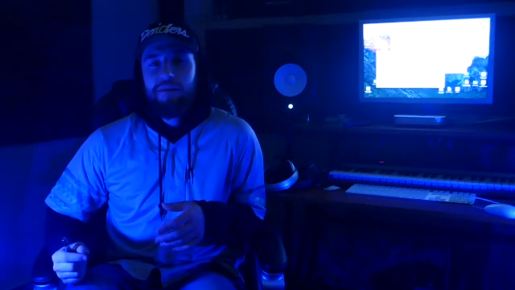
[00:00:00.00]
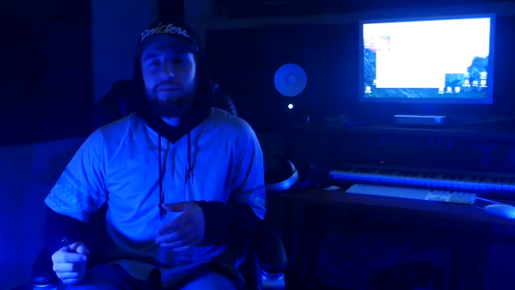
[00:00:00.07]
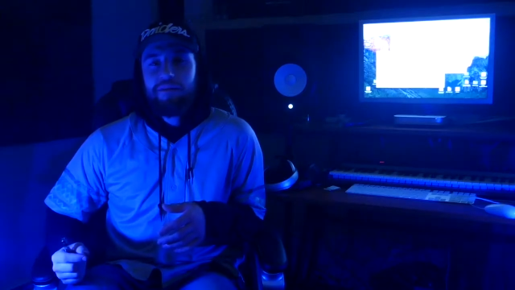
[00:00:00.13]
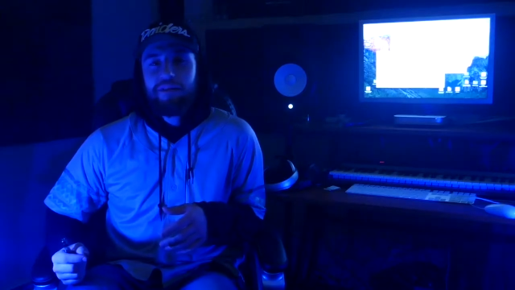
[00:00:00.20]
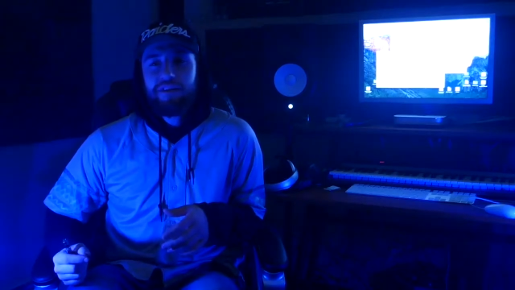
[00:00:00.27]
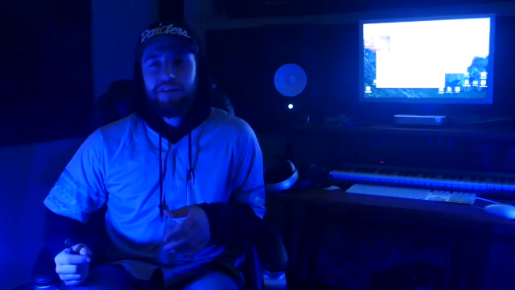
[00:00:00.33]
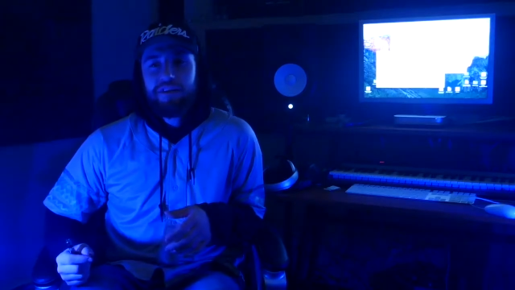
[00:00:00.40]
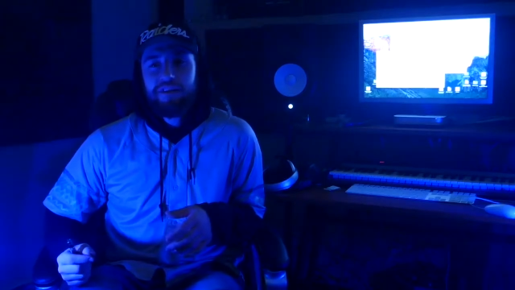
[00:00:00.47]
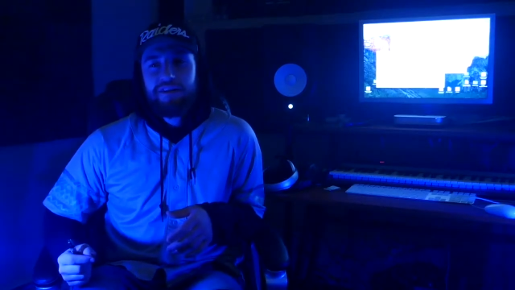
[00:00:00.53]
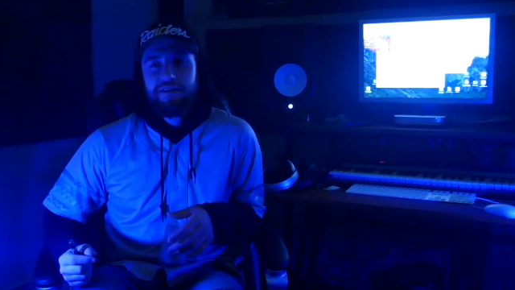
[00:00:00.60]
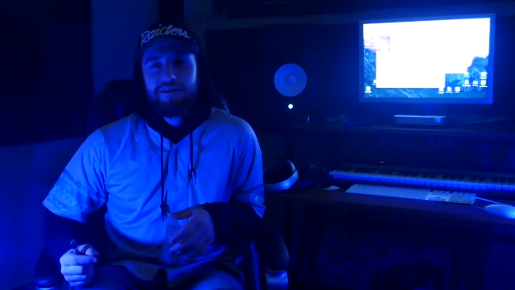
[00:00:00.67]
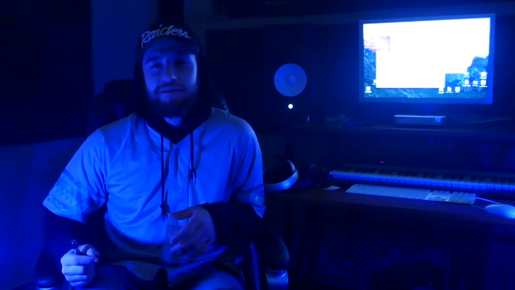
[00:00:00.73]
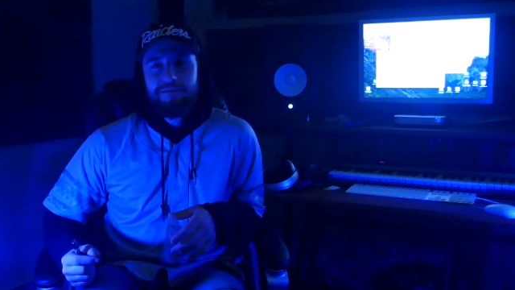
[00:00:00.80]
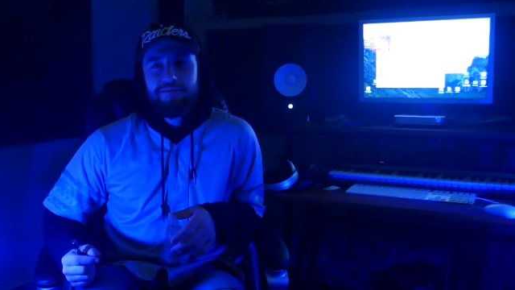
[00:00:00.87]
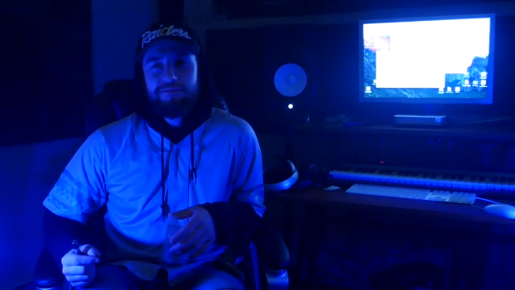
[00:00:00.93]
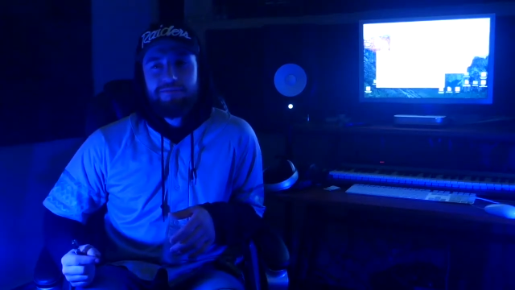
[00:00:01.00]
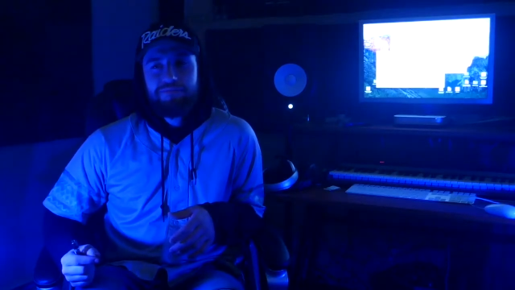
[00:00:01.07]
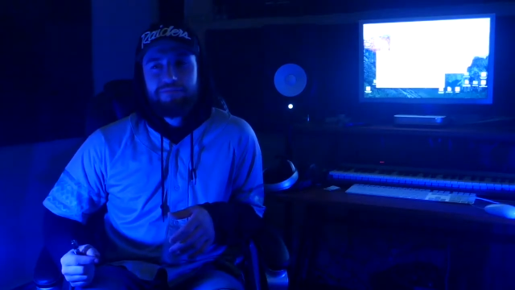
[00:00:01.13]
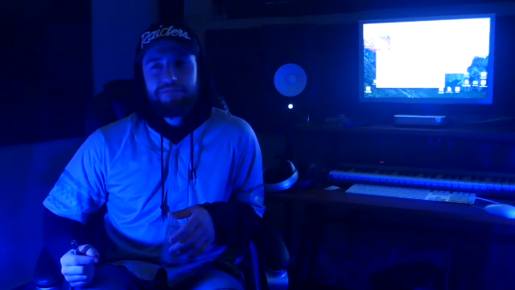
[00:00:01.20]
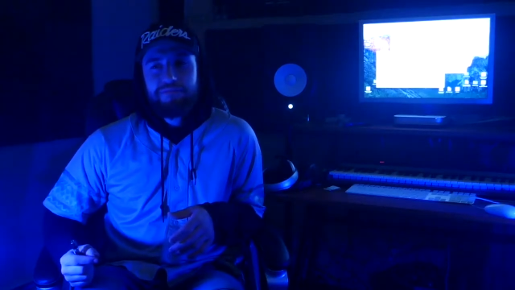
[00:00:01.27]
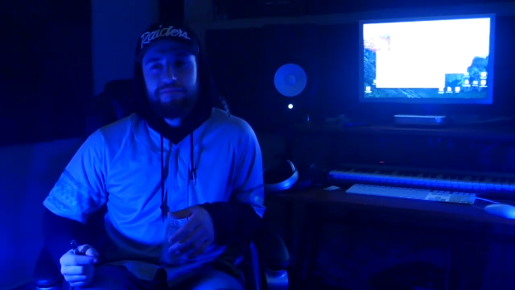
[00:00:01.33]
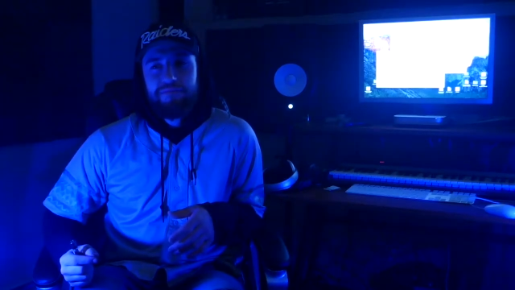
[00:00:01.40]
because
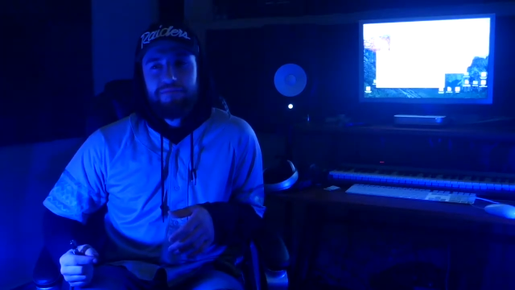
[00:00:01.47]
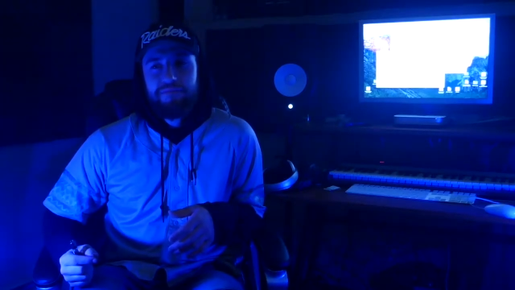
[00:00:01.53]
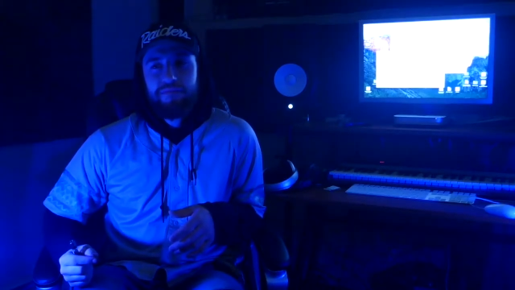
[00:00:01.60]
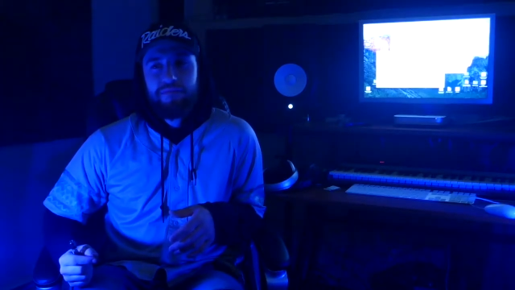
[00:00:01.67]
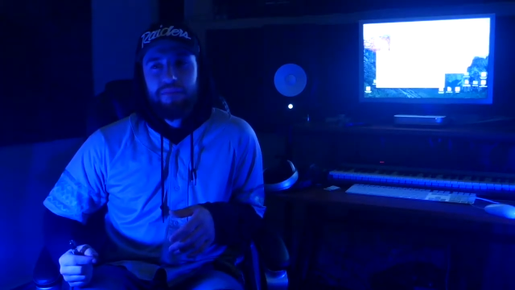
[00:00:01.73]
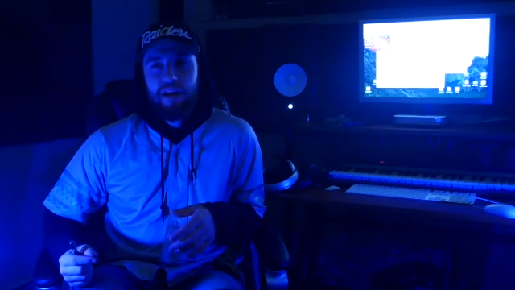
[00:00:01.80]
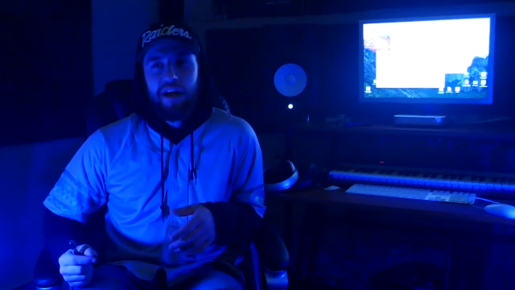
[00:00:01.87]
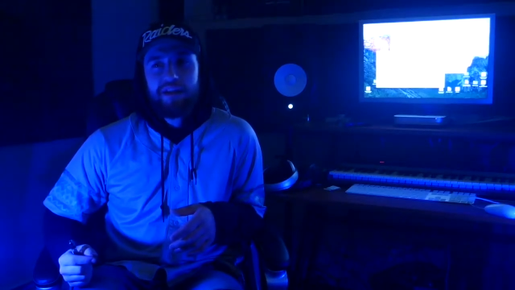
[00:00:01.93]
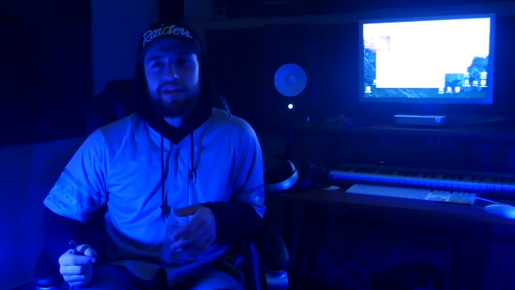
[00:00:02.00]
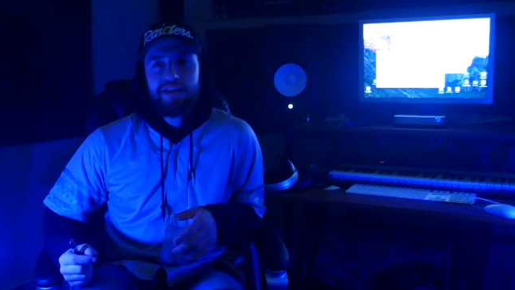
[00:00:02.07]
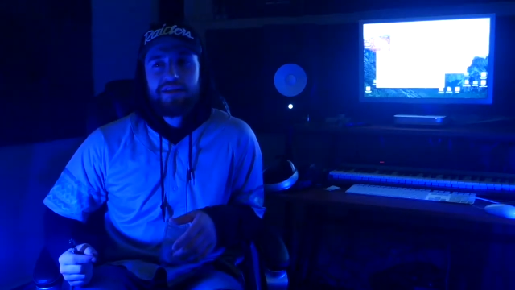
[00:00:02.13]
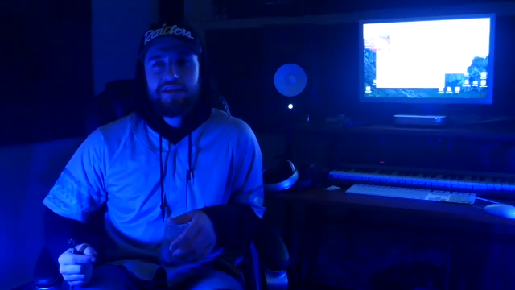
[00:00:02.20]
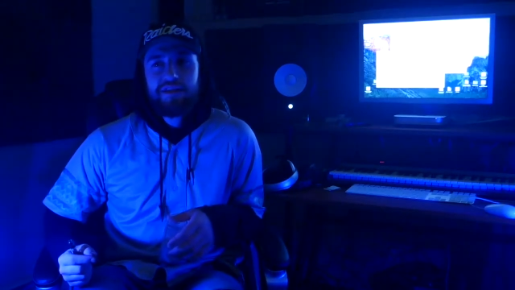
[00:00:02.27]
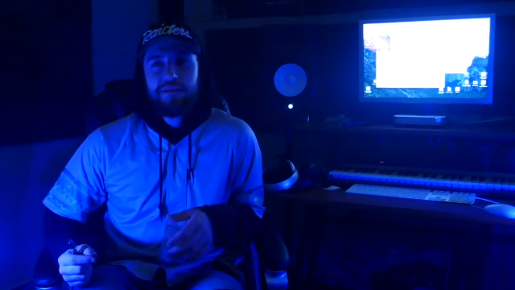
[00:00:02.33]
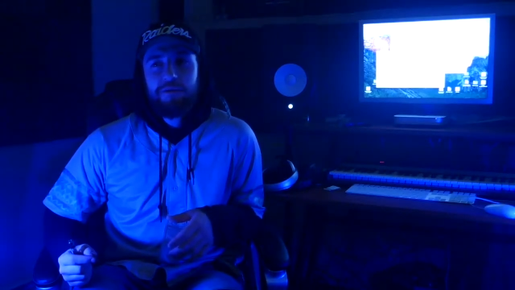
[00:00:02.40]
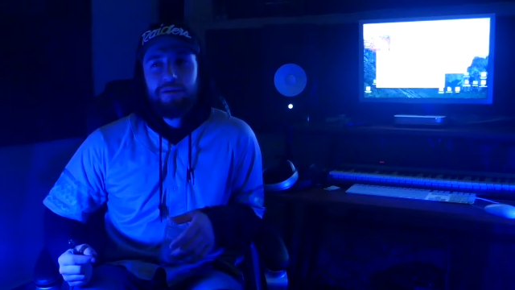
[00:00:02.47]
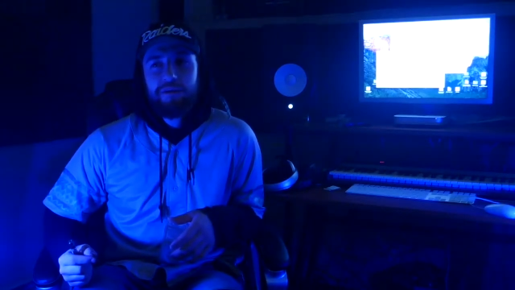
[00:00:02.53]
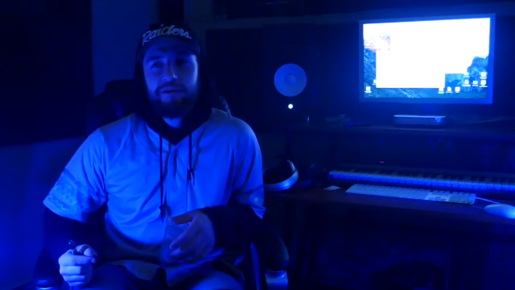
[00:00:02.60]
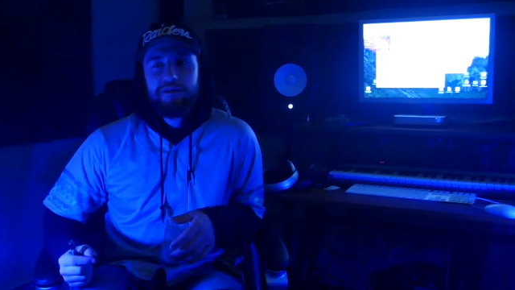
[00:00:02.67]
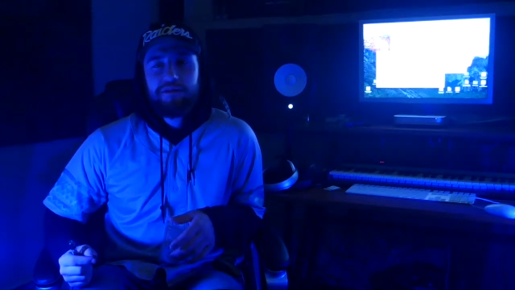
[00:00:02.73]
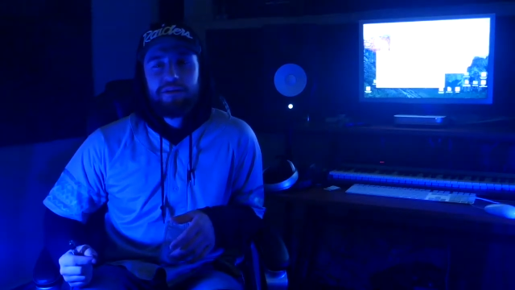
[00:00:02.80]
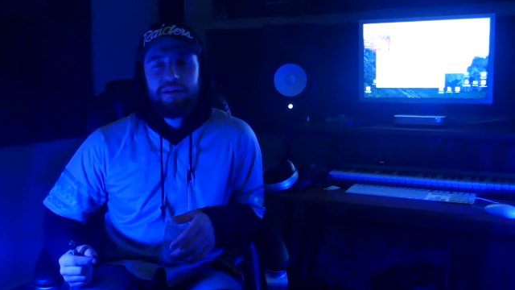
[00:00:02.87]
I just didn't
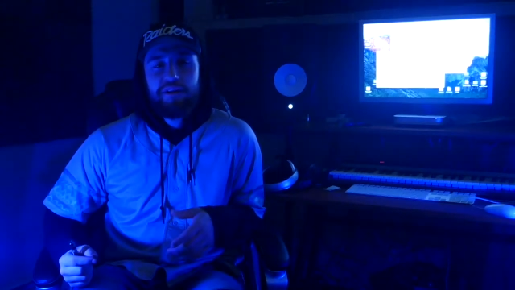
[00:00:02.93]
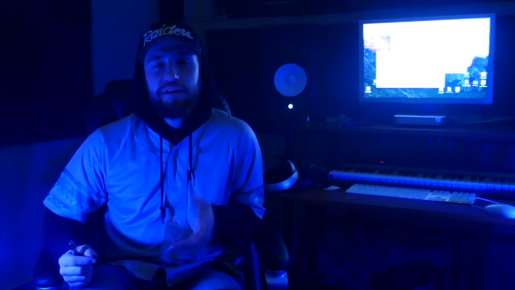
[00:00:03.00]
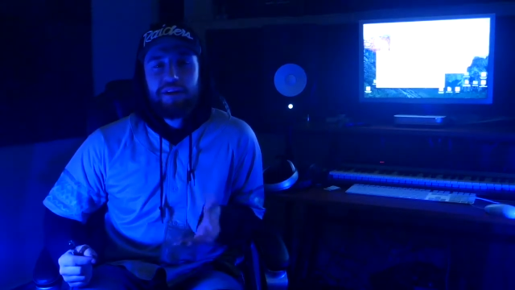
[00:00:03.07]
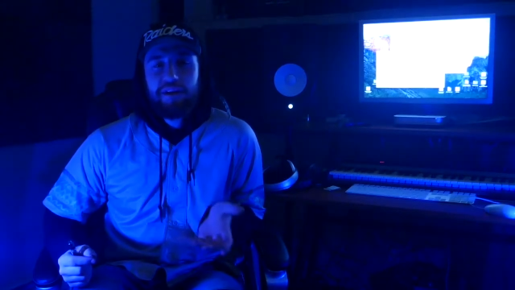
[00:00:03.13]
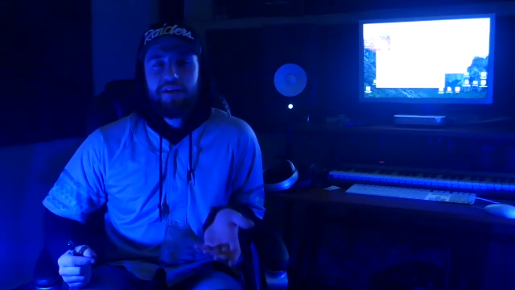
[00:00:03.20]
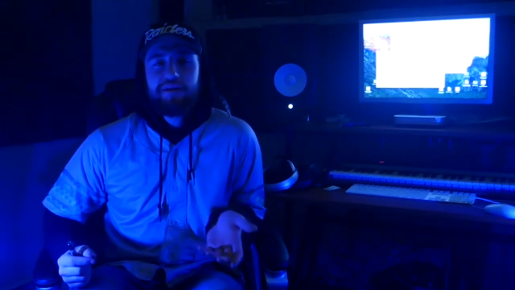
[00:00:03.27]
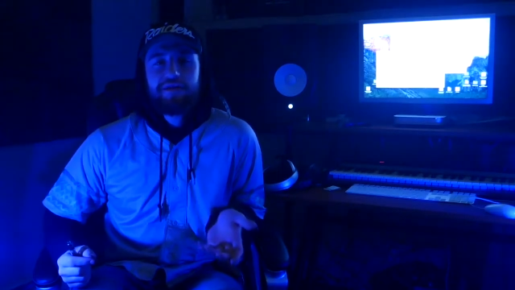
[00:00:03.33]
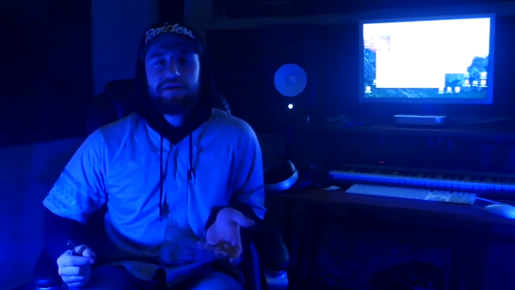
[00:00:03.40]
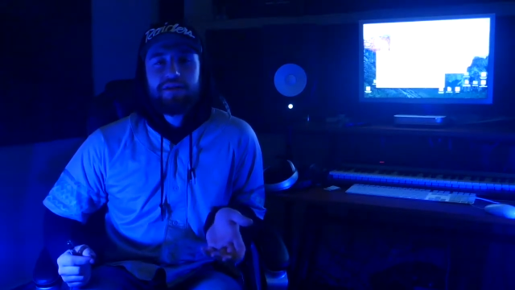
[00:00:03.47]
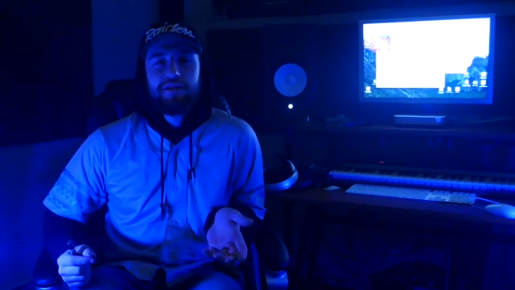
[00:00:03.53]
want to do anything else.